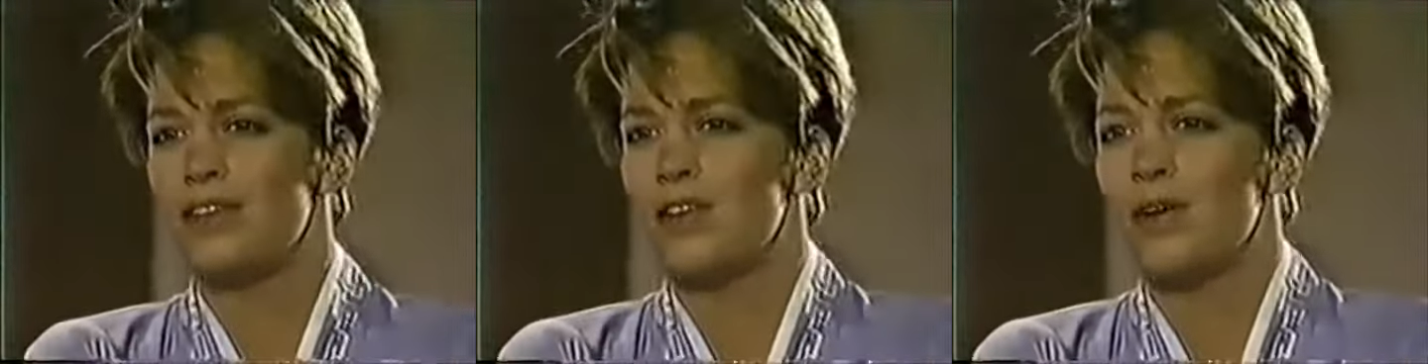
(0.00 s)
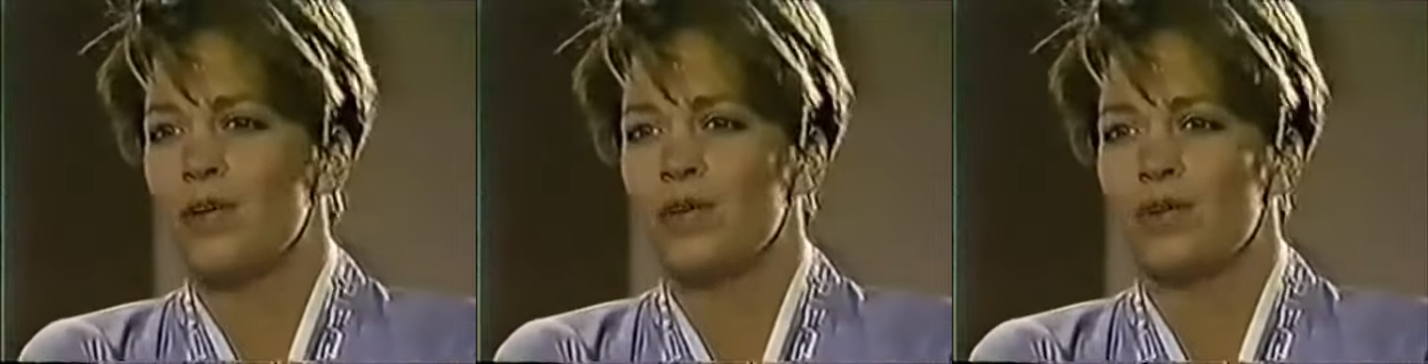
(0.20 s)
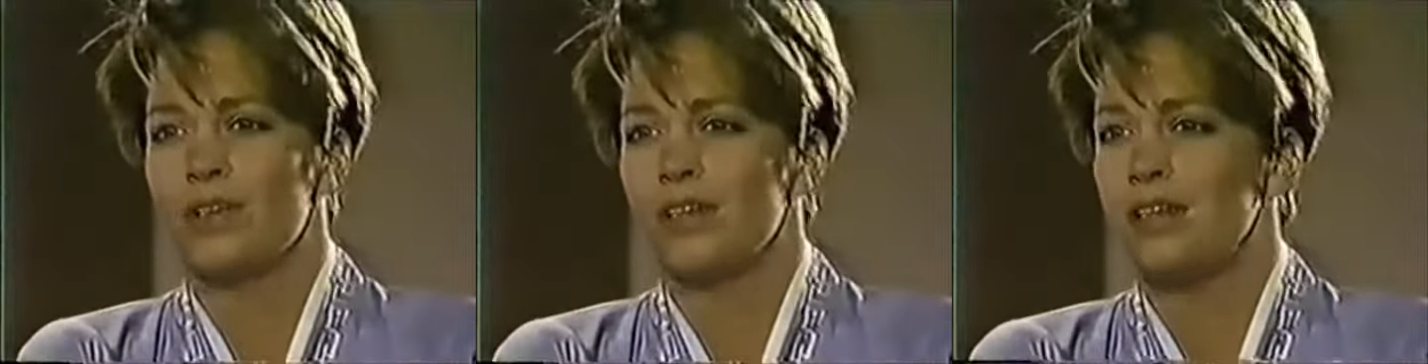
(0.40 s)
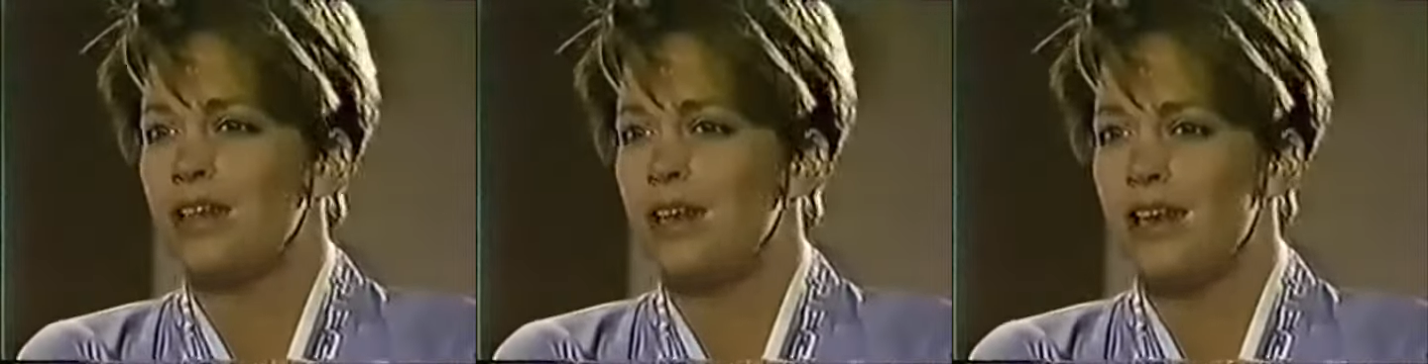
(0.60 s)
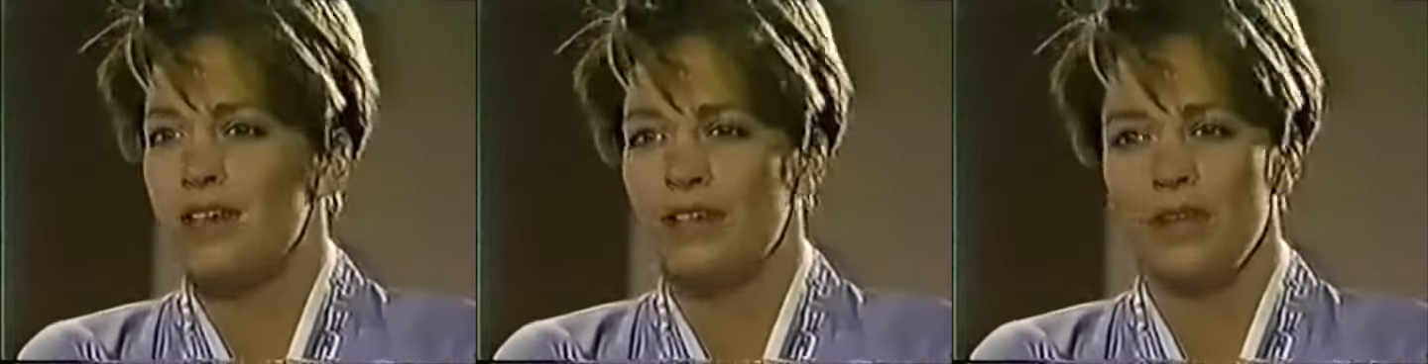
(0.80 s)
I don't
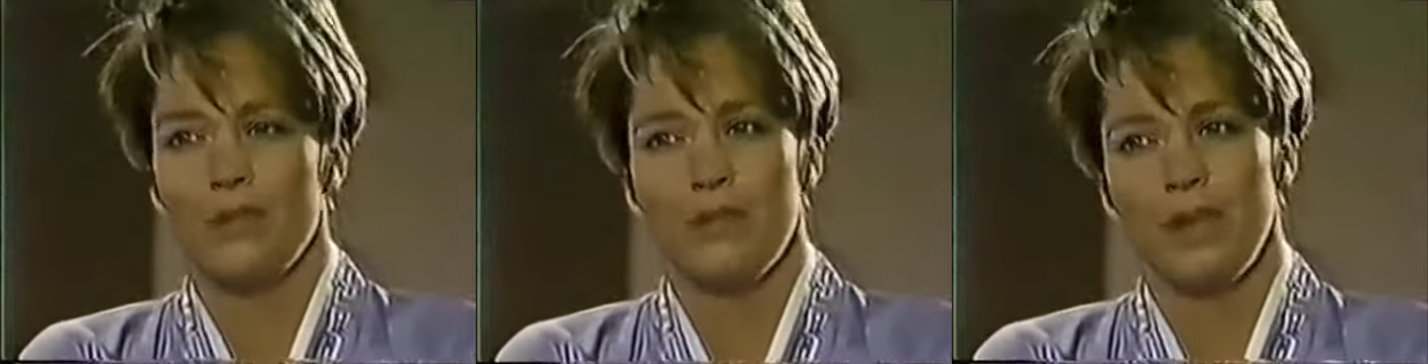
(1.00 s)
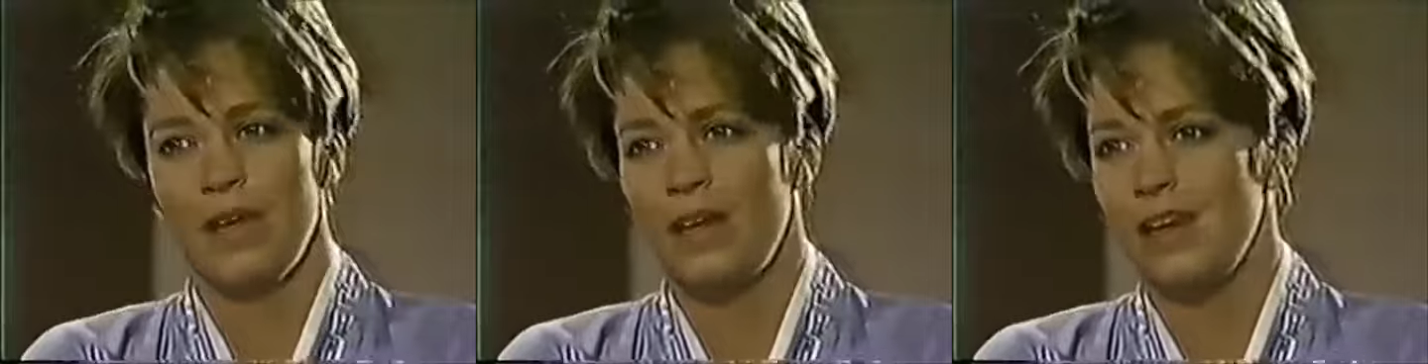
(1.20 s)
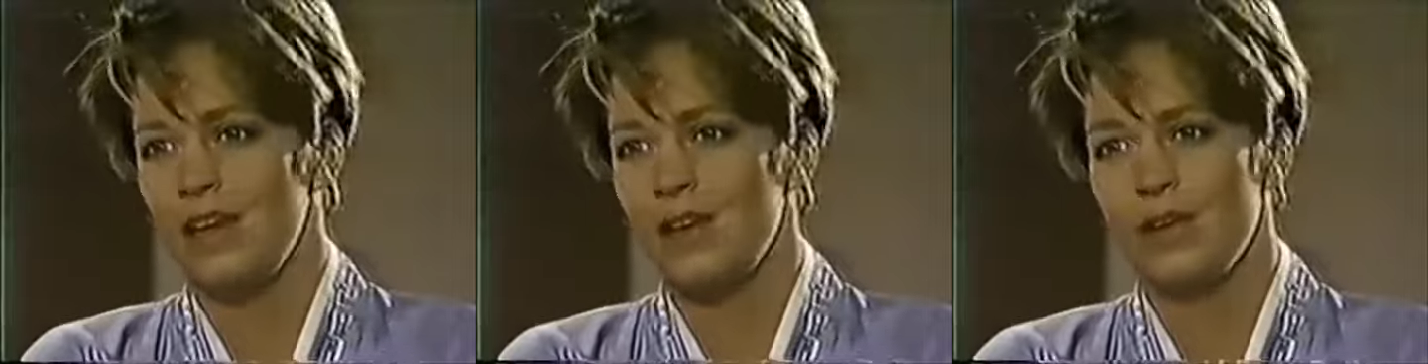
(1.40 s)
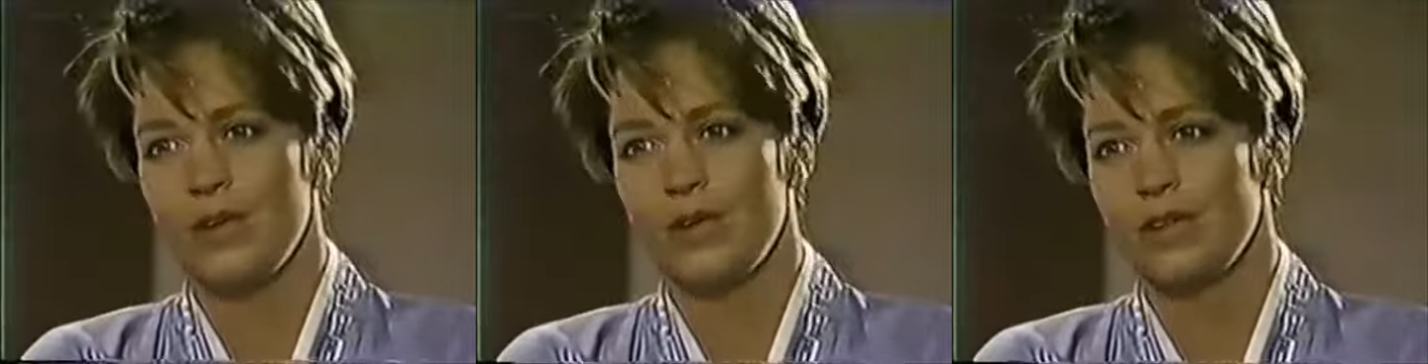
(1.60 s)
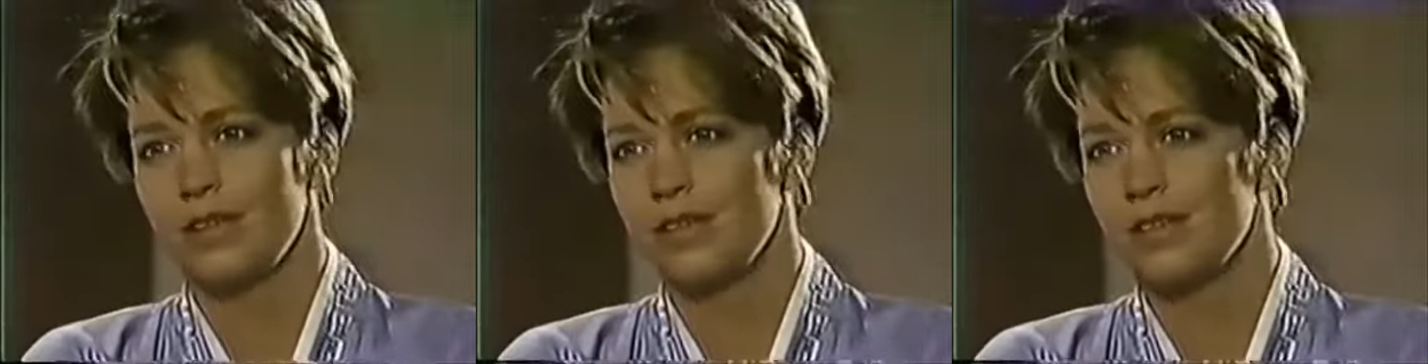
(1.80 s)
even
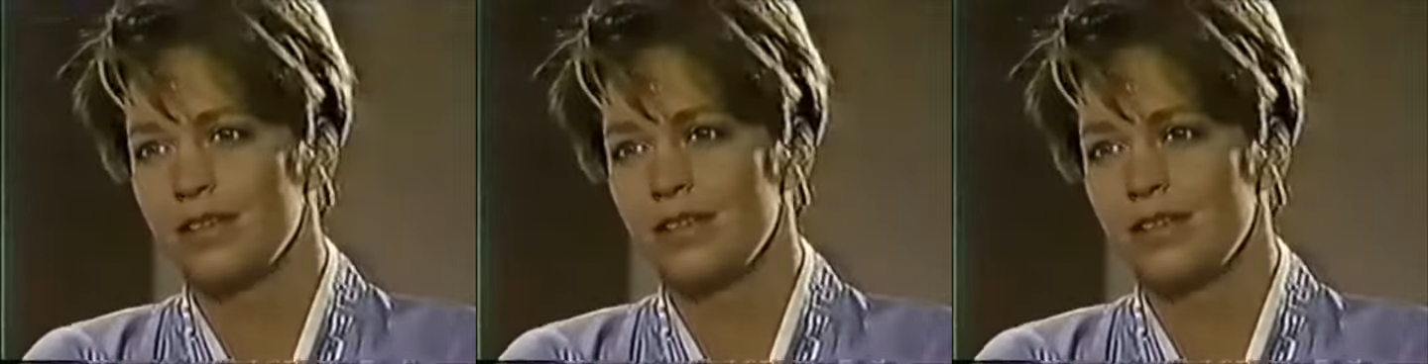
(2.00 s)
pity you.